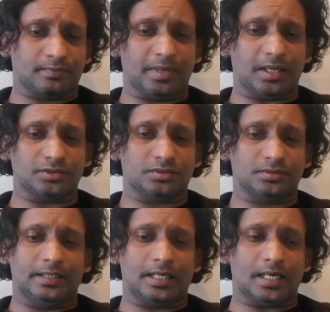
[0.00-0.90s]
because
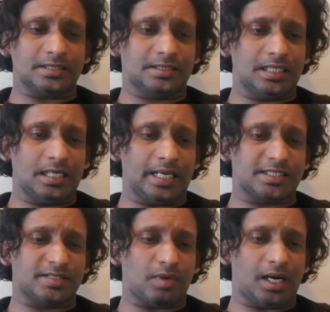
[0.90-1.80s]
there are still a
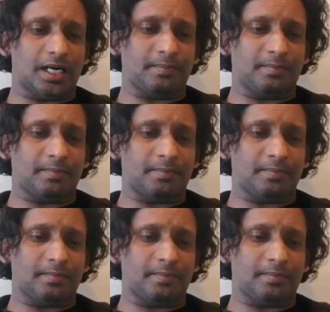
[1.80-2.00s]
small